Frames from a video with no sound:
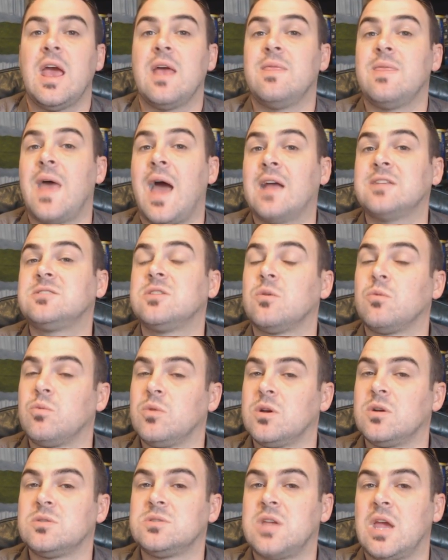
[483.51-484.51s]
And that's a
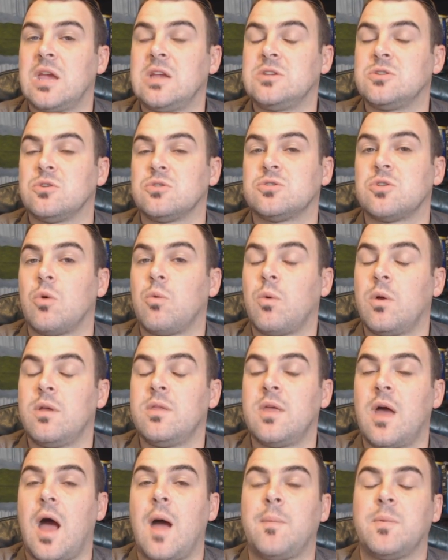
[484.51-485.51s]
real danger. So one
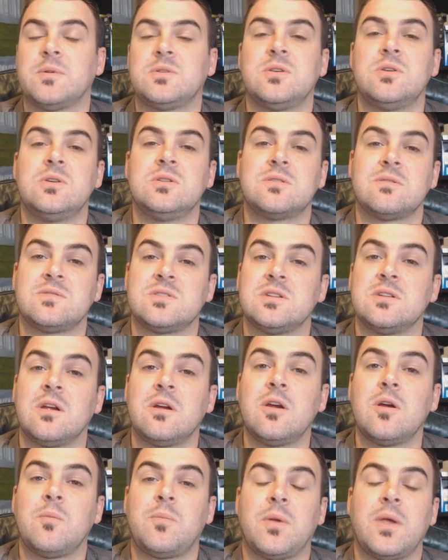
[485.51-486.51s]
of the opportunities of
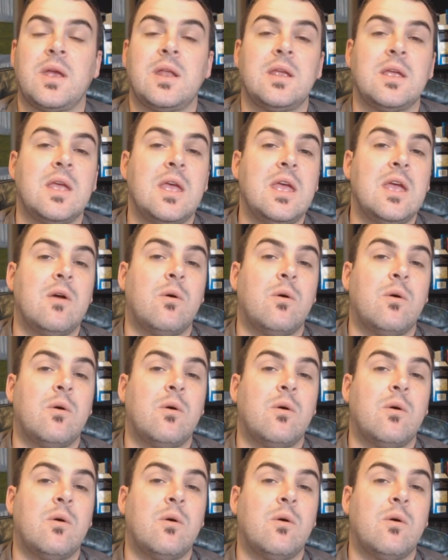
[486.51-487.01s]
scenario planning,